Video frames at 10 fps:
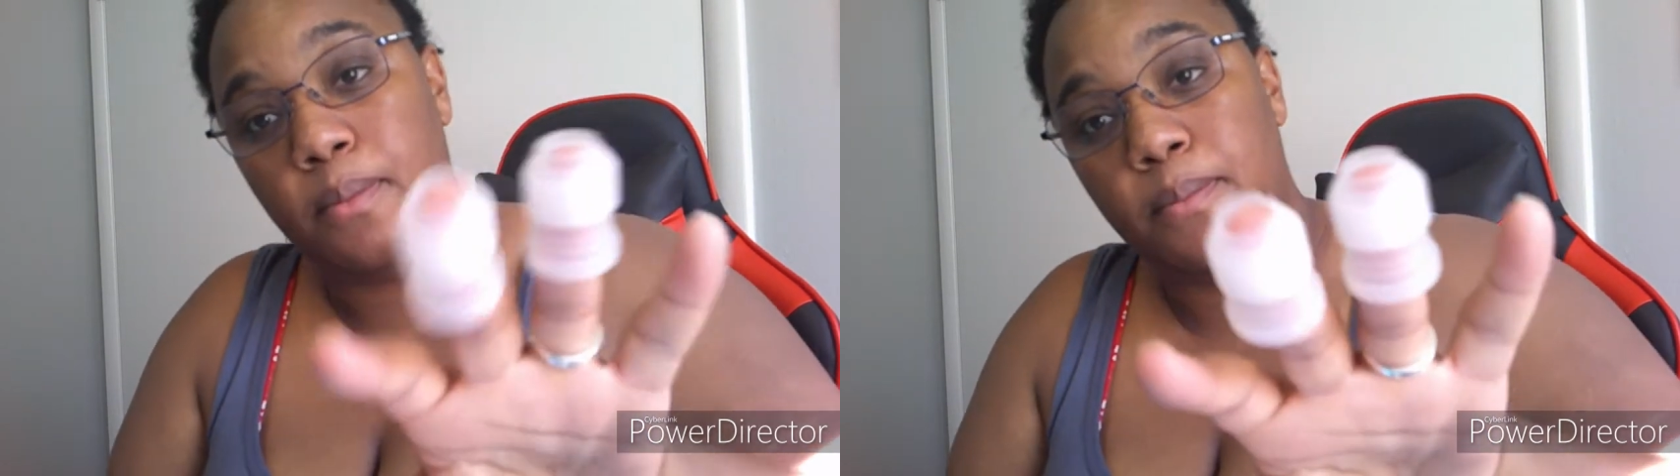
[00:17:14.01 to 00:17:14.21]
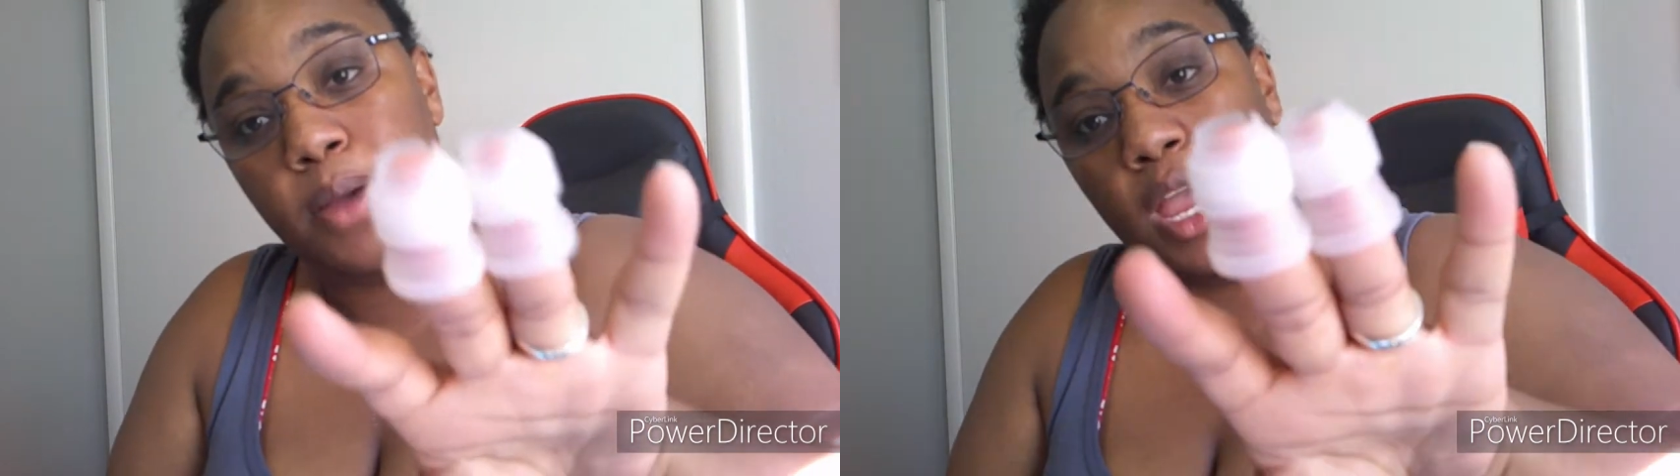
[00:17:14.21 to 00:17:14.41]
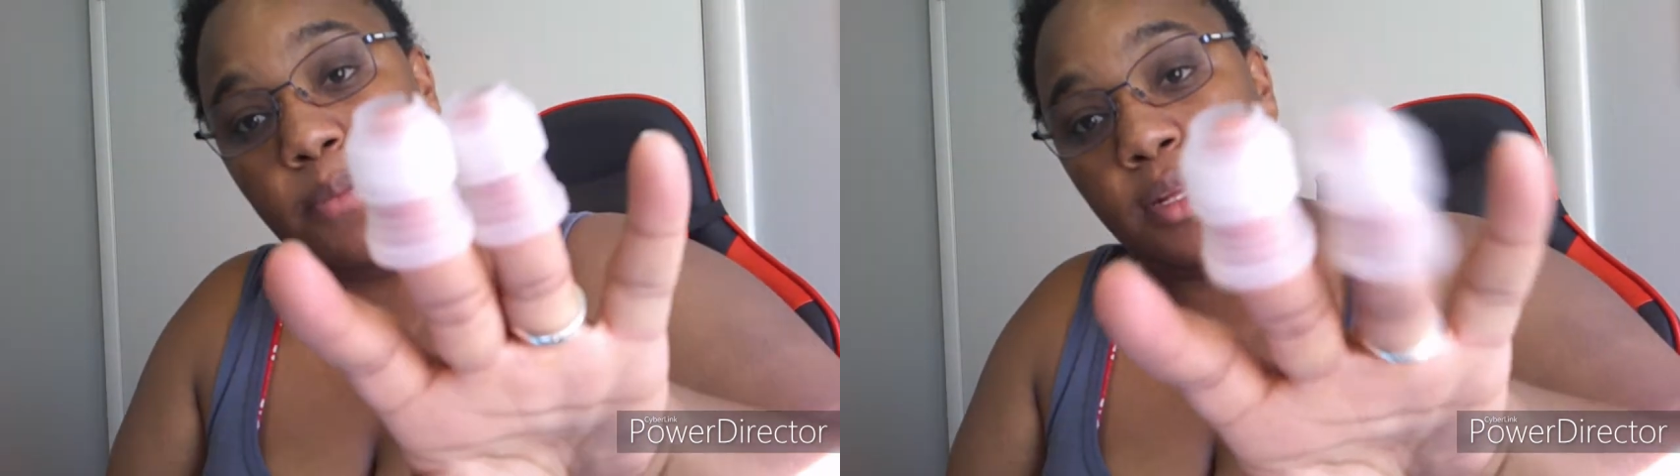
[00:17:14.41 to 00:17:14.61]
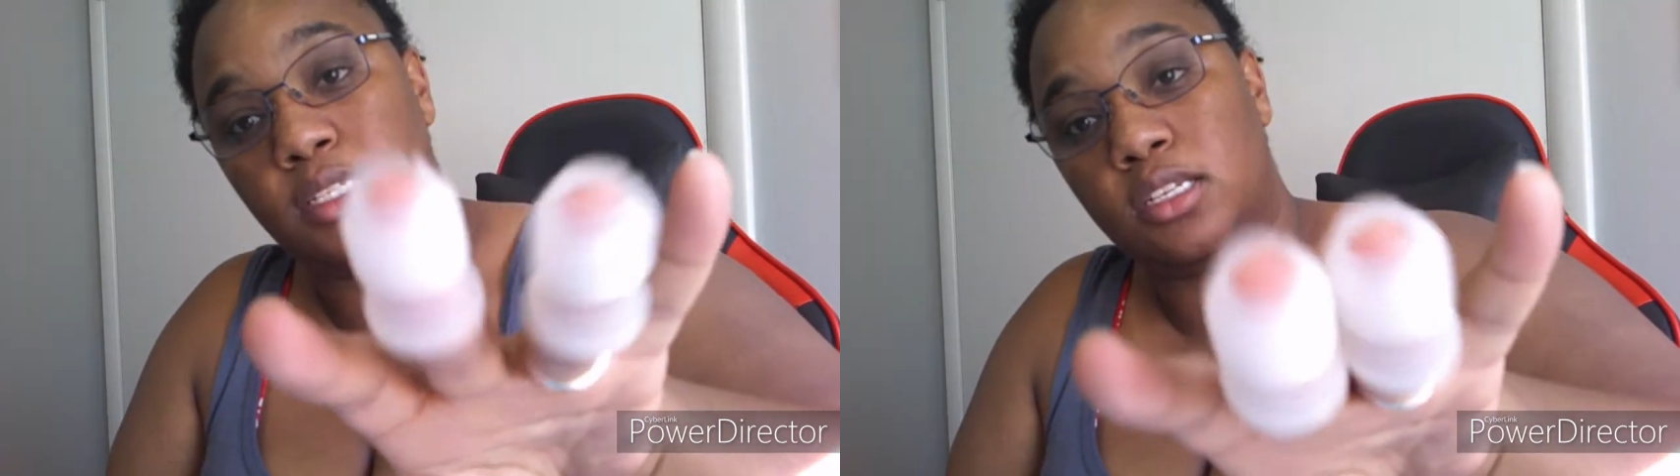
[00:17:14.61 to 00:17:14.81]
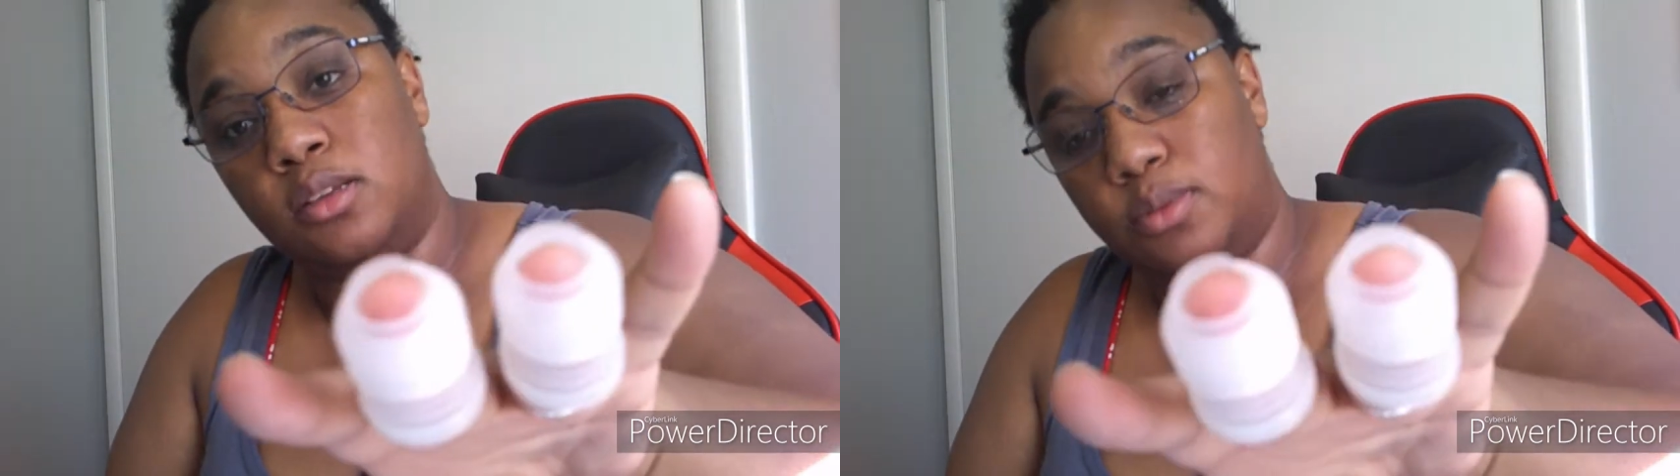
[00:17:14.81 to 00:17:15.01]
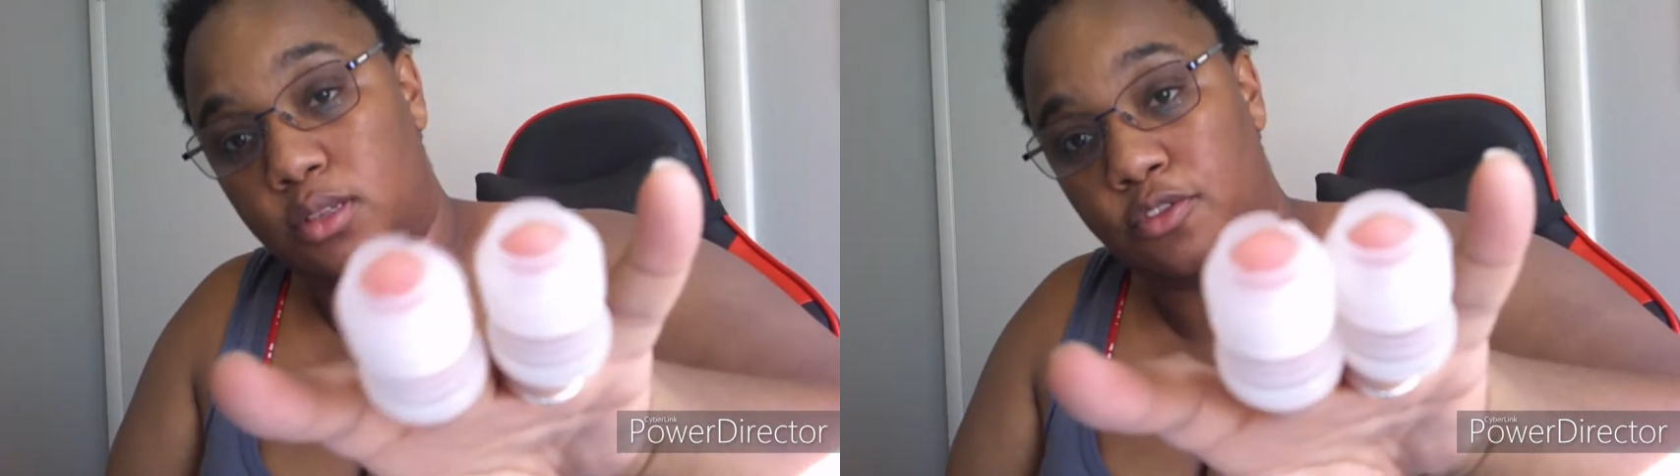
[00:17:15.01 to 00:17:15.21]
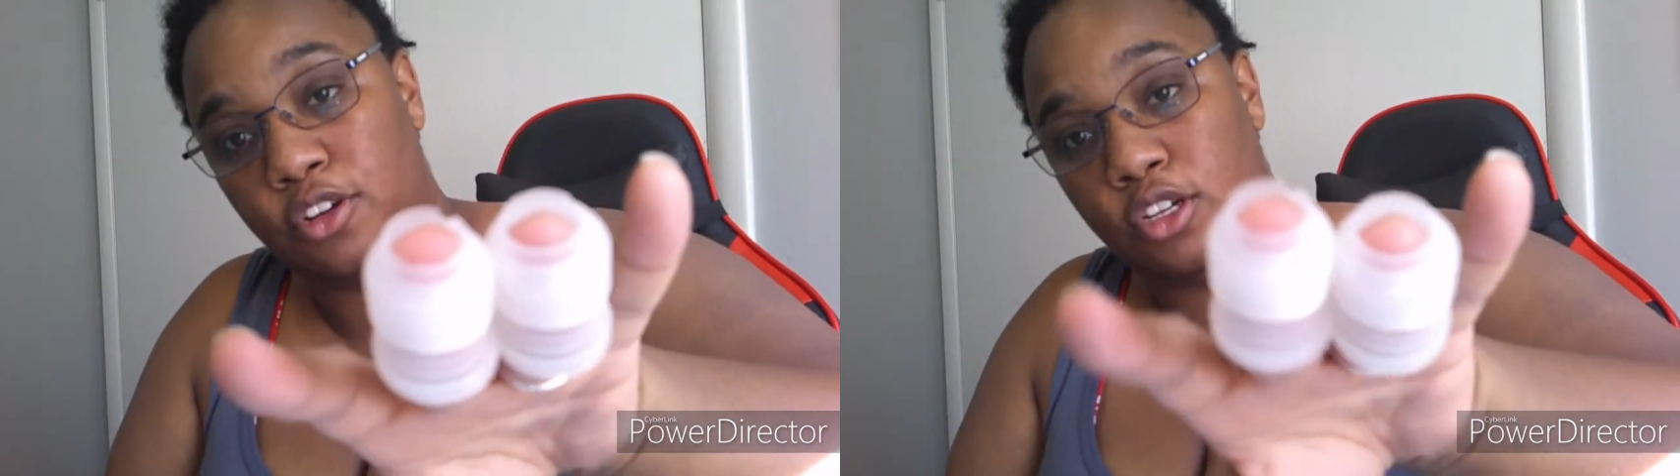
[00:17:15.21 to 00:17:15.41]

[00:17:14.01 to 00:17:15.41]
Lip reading: piping tips, for your